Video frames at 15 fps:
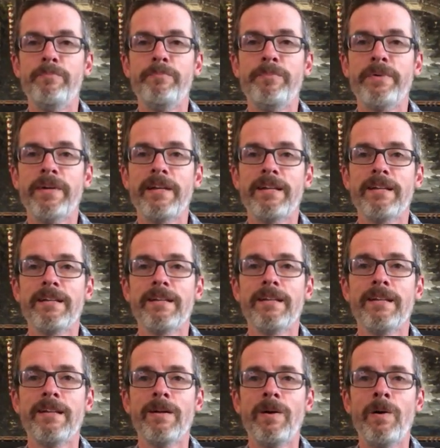But
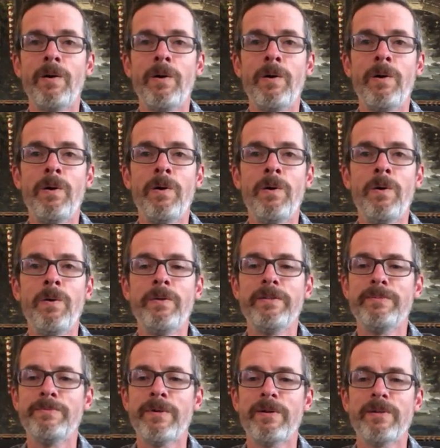holy
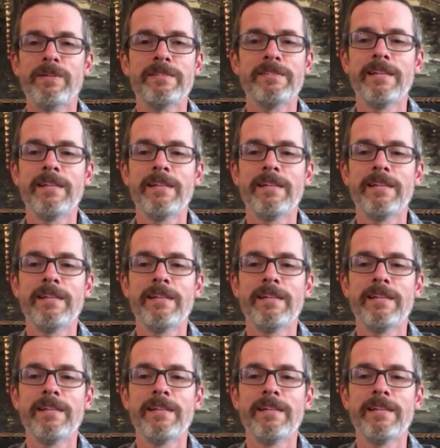smokes,